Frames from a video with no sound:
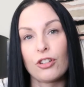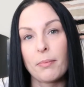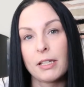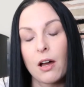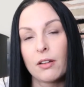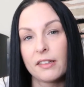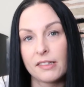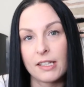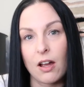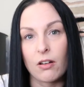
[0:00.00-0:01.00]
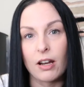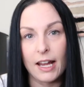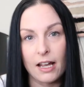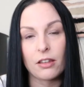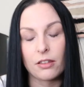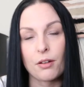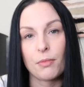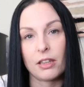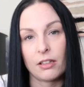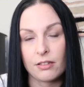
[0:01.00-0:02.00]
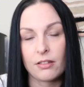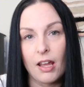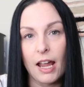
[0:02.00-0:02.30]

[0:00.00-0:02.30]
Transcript: shop towels down. I cut them and they're,